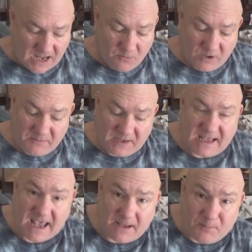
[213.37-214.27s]
And we
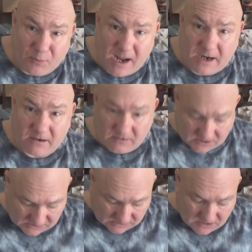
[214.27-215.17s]
became
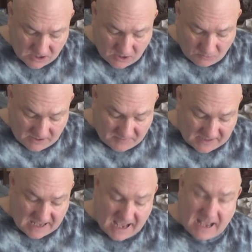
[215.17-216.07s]
predators. We
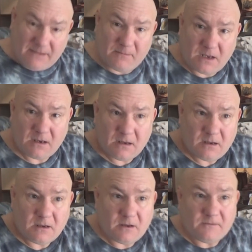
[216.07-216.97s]
became.
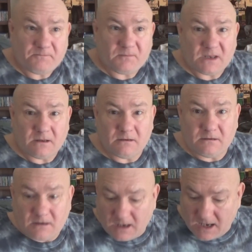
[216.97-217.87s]

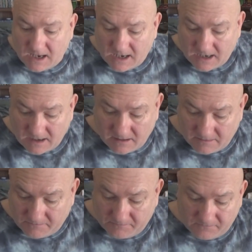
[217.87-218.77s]
Uh,